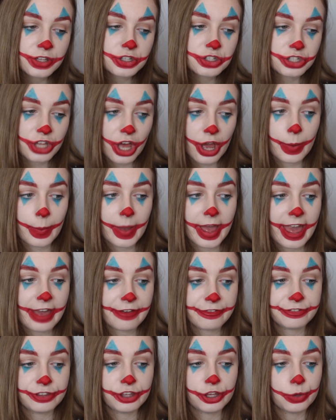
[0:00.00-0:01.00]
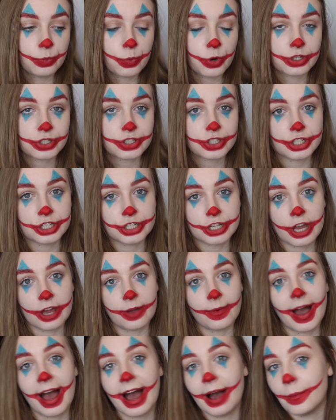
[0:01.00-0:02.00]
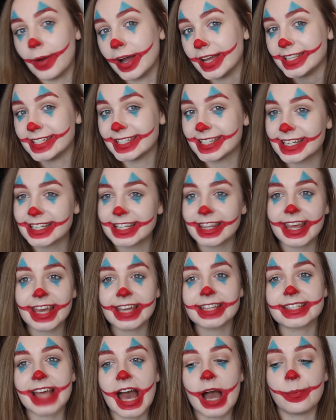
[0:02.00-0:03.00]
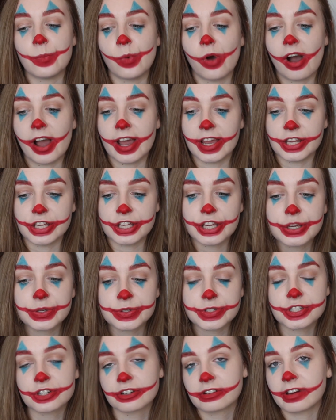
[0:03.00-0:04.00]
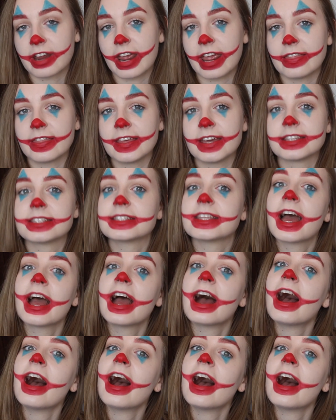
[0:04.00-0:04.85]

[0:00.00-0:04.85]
So if you want to know how I did this and what I used to create this,